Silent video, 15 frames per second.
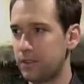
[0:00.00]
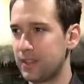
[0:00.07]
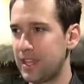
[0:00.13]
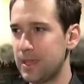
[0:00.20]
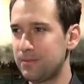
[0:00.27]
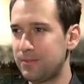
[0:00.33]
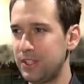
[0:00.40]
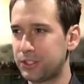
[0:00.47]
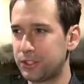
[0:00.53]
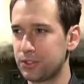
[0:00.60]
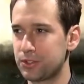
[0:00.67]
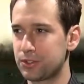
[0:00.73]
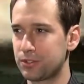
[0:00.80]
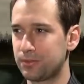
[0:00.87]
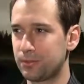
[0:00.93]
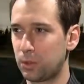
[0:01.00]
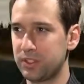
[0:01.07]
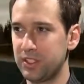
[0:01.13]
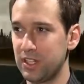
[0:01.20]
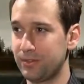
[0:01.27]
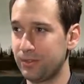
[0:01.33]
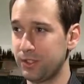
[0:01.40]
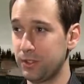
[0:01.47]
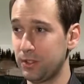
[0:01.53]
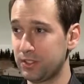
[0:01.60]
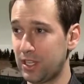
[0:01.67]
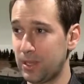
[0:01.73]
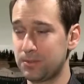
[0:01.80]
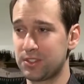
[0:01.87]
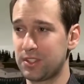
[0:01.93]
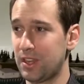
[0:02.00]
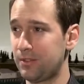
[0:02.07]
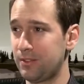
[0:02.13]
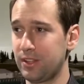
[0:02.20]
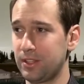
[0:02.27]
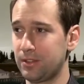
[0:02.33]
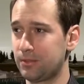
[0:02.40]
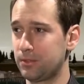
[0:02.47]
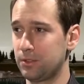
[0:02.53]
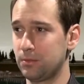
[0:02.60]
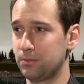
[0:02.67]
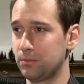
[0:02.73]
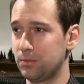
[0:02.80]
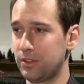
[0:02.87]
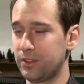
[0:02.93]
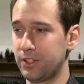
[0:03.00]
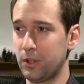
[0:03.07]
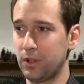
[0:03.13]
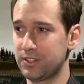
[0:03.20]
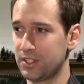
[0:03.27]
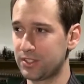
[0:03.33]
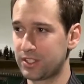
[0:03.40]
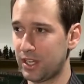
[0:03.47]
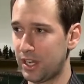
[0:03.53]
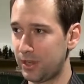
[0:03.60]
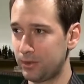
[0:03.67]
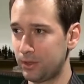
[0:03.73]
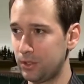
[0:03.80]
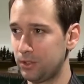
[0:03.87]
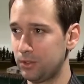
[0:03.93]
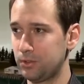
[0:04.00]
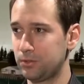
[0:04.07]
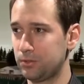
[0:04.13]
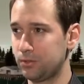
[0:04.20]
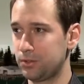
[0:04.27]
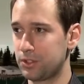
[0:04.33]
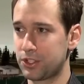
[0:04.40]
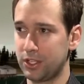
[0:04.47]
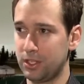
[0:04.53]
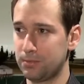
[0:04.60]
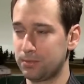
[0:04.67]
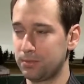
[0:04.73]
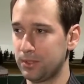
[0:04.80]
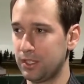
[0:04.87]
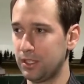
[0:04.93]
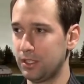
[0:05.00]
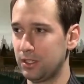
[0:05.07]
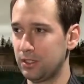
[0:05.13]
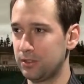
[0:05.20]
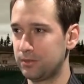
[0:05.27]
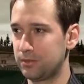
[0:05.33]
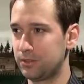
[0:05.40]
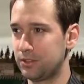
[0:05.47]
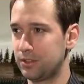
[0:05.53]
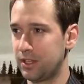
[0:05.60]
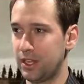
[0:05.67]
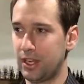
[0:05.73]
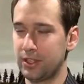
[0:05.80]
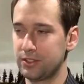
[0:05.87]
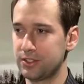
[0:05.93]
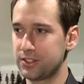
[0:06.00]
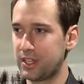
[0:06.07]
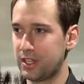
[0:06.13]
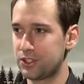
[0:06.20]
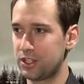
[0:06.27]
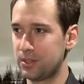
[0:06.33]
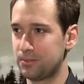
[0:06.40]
The game features 14 different unit types, everything from the USS Cairo ship, the Ironside